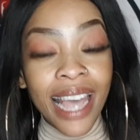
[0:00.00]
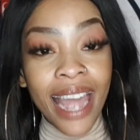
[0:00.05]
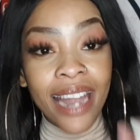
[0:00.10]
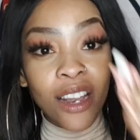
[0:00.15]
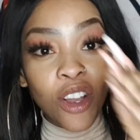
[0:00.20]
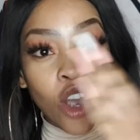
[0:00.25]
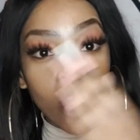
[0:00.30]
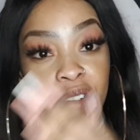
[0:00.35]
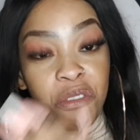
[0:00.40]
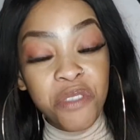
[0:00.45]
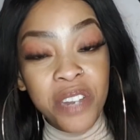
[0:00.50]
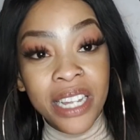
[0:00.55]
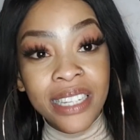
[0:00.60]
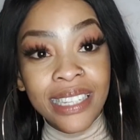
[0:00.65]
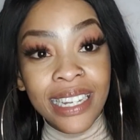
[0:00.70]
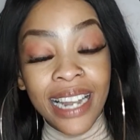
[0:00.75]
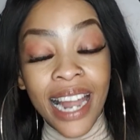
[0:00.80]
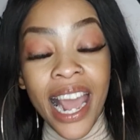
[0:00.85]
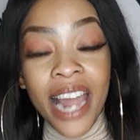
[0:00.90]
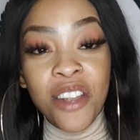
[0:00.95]
and
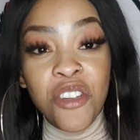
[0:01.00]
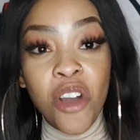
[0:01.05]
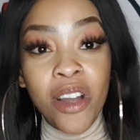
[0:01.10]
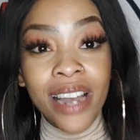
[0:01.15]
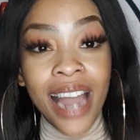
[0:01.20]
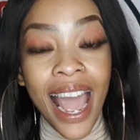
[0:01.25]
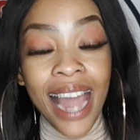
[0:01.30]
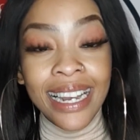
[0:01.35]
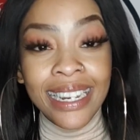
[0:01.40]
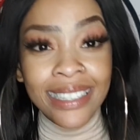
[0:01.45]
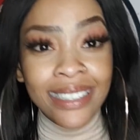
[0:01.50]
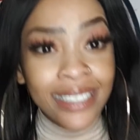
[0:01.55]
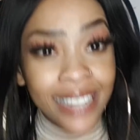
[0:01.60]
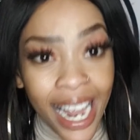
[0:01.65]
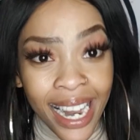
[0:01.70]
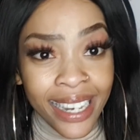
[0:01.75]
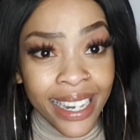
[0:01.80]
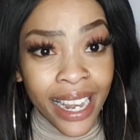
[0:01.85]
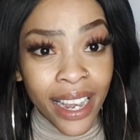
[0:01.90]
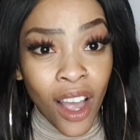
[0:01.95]
conflicted and not
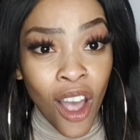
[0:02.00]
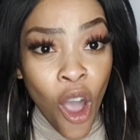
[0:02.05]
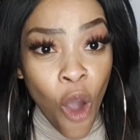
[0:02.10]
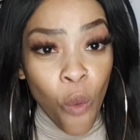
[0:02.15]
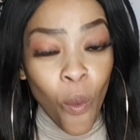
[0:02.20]
understanding